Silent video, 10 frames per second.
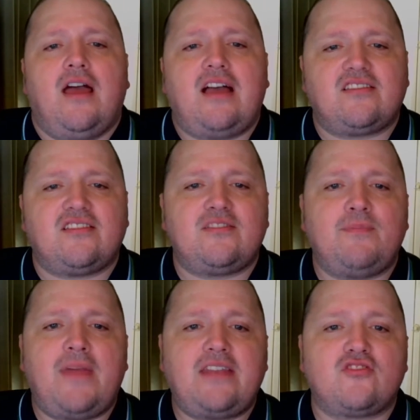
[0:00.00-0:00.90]
Hassler's
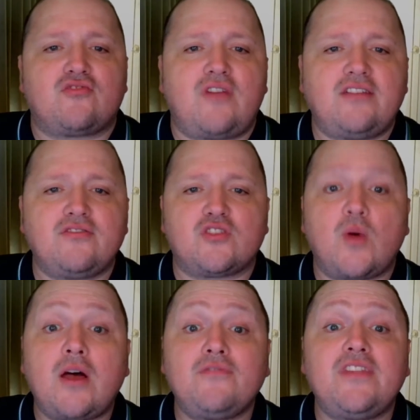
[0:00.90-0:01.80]
men trailed
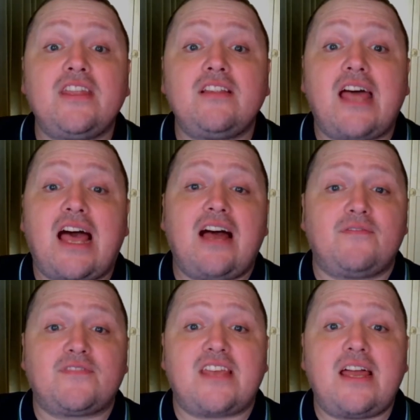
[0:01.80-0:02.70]
12-0 at
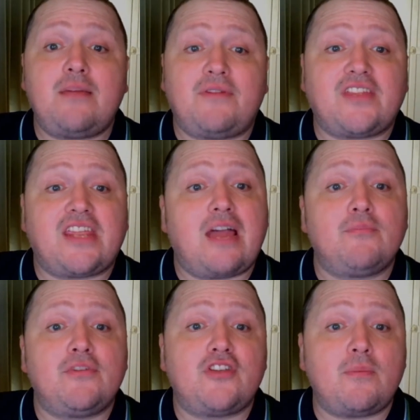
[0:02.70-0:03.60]
half time after
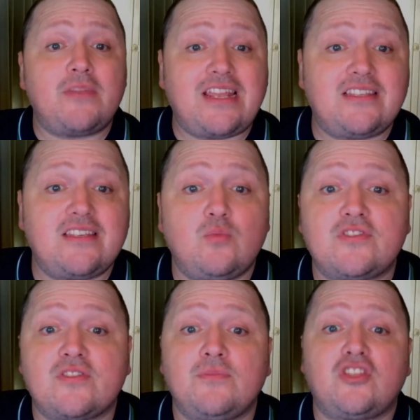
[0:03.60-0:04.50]
Canberra dominated with
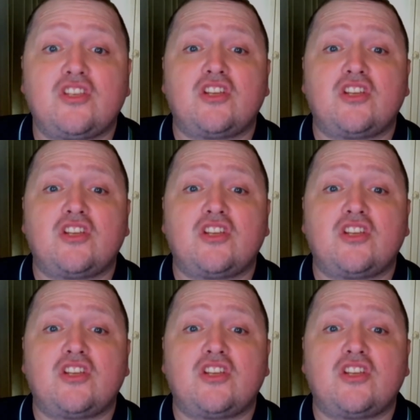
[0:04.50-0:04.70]
some